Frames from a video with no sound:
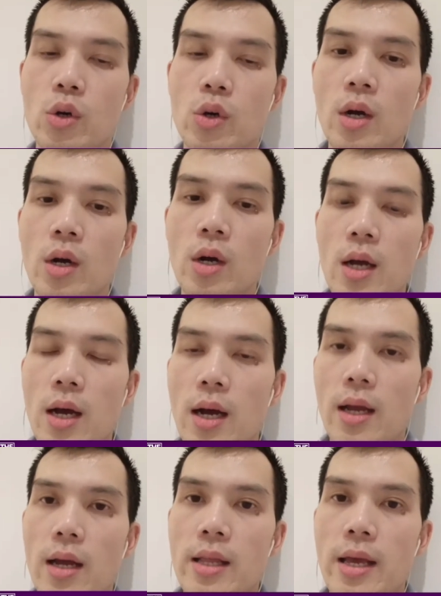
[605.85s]
You know,
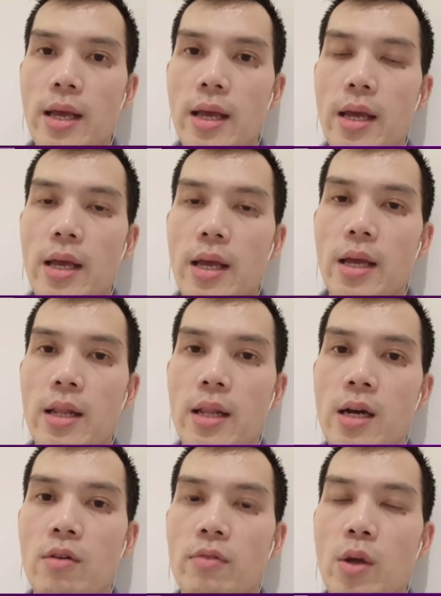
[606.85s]
so
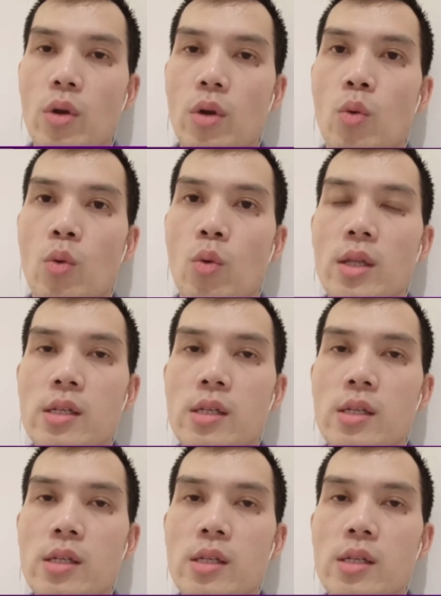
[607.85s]
they they kind of, they,